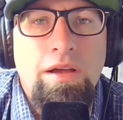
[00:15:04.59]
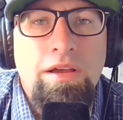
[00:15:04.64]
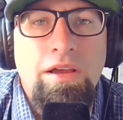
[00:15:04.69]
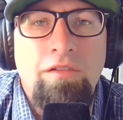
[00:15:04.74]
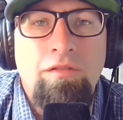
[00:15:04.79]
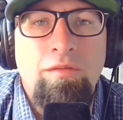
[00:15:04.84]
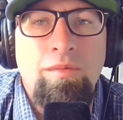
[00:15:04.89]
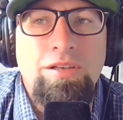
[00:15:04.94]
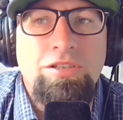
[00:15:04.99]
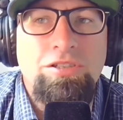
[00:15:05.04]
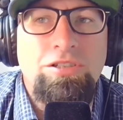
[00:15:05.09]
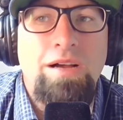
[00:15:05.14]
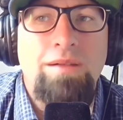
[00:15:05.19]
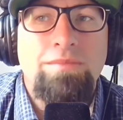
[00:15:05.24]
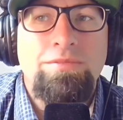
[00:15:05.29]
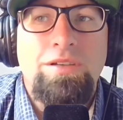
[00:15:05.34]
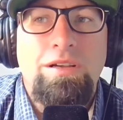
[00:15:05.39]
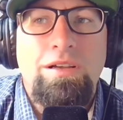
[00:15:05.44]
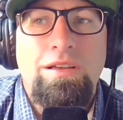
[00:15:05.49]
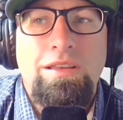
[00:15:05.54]
government
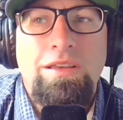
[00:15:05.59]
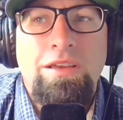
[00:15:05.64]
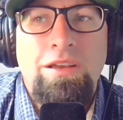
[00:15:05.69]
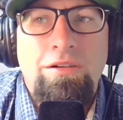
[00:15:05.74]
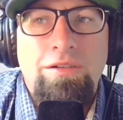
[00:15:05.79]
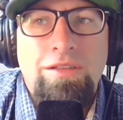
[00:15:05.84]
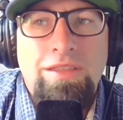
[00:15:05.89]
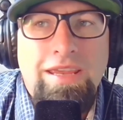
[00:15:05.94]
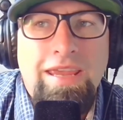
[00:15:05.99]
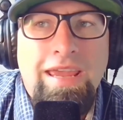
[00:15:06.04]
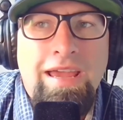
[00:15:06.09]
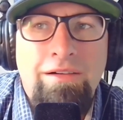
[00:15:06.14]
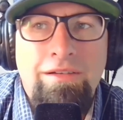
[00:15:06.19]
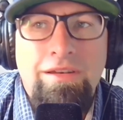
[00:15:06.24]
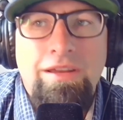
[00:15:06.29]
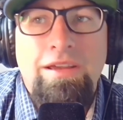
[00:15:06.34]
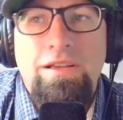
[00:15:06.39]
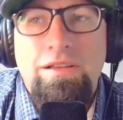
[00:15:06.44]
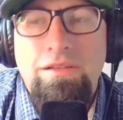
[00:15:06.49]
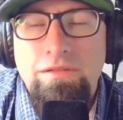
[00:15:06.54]
jobs, in the
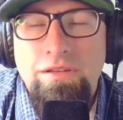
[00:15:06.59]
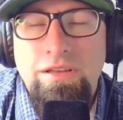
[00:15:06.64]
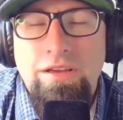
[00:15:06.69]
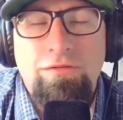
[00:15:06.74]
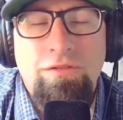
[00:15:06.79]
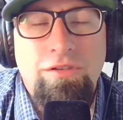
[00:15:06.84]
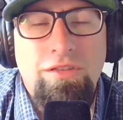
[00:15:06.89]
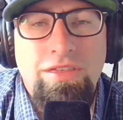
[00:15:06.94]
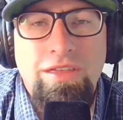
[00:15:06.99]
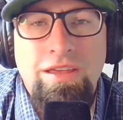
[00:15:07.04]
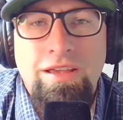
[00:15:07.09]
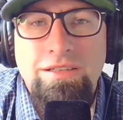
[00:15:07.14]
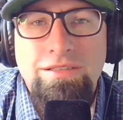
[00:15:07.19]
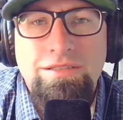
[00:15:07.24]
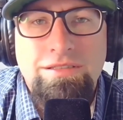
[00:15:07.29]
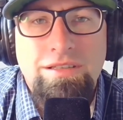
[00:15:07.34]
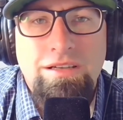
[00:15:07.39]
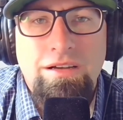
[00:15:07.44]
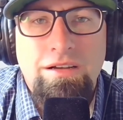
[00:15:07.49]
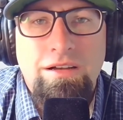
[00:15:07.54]
county, different
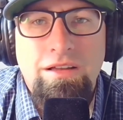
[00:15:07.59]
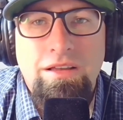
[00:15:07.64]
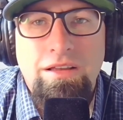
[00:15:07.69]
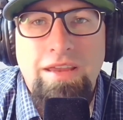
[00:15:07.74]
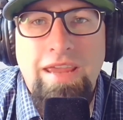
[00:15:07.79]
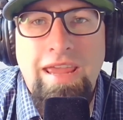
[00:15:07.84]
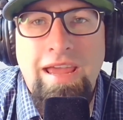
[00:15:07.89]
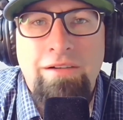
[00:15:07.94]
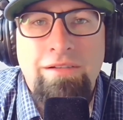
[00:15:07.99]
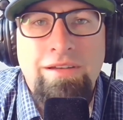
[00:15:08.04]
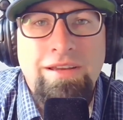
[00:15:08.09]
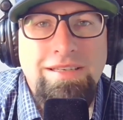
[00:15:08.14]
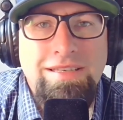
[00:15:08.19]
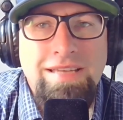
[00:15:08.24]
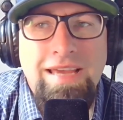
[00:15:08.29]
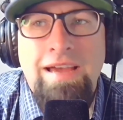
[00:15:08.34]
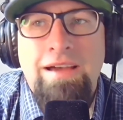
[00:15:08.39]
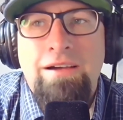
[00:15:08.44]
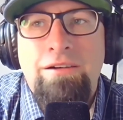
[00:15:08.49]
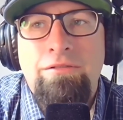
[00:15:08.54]
things, county,
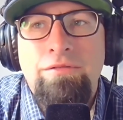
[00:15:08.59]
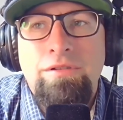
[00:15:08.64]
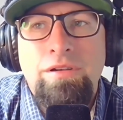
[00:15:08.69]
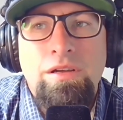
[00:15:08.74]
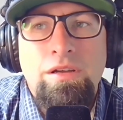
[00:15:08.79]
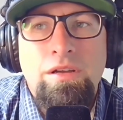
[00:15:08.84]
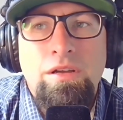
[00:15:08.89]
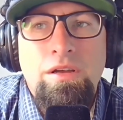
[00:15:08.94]
town,